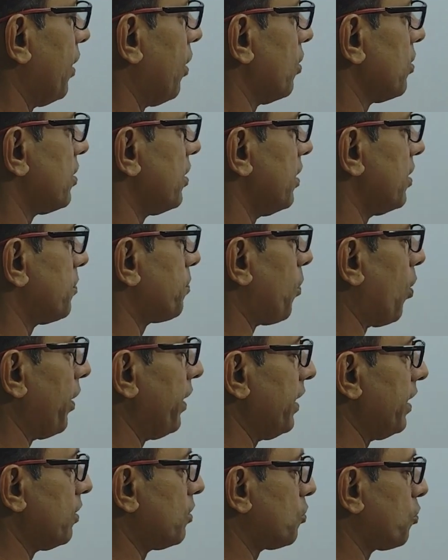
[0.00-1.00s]
because this
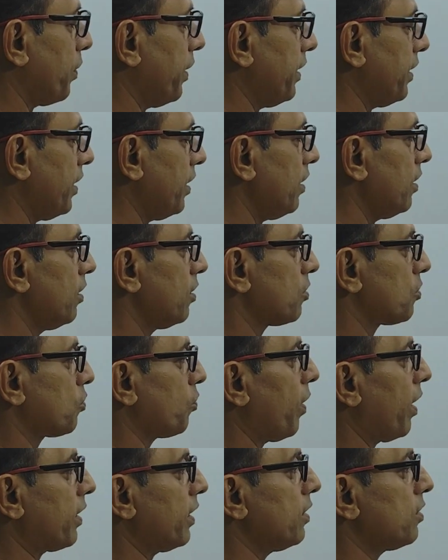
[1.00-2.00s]
point is 20.
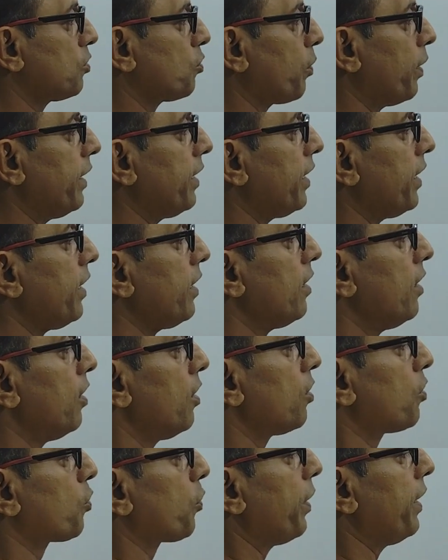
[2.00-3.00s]
So what is 20?
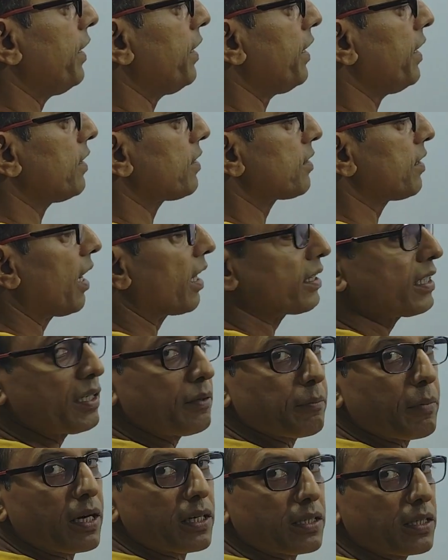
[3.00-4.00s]
20 is
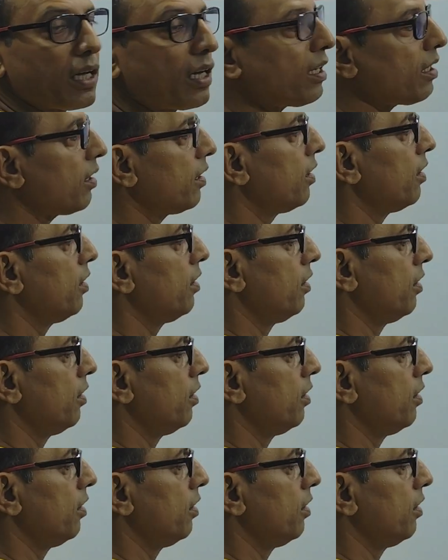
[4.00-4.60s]
nothing but the